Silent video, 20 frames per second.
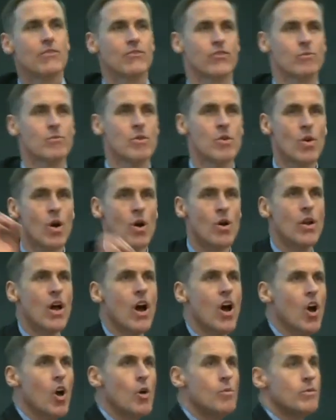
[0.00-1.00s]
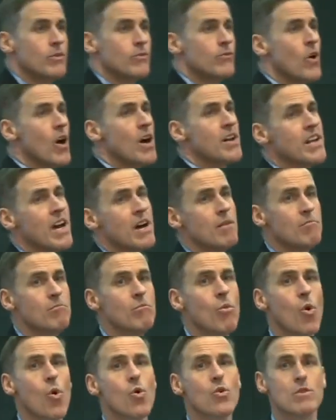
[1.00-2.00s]
from your own home to find out
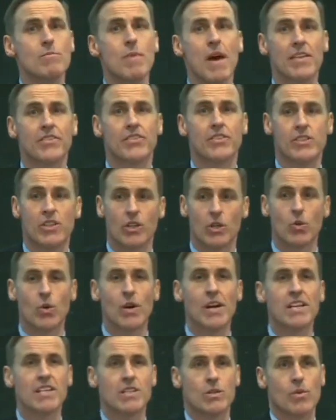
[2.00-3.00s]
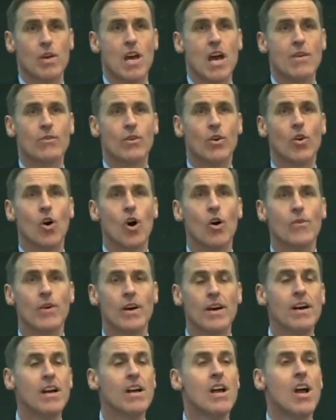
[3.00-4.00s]
more about the degrees that we have on
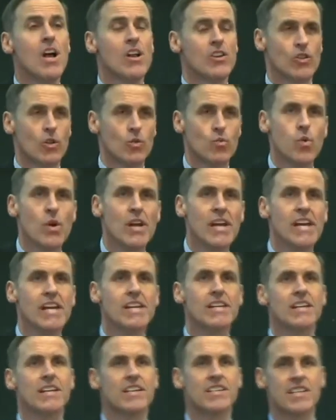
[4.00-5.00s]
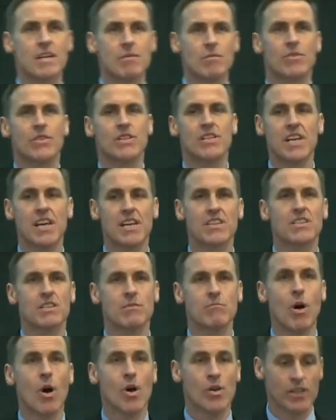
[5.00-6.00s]
offer, to read some of the
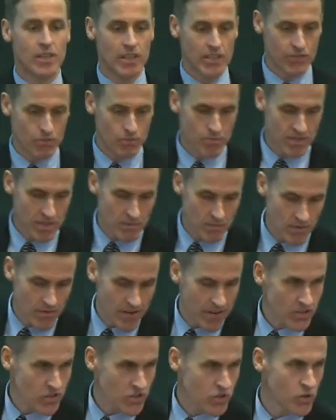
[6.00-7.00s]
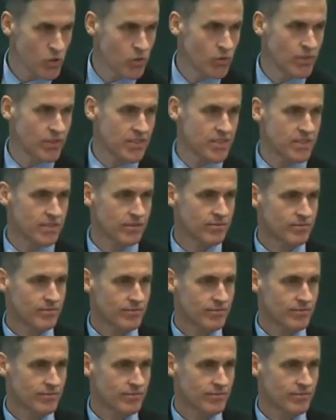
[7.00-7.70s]
testimonials from some of our students.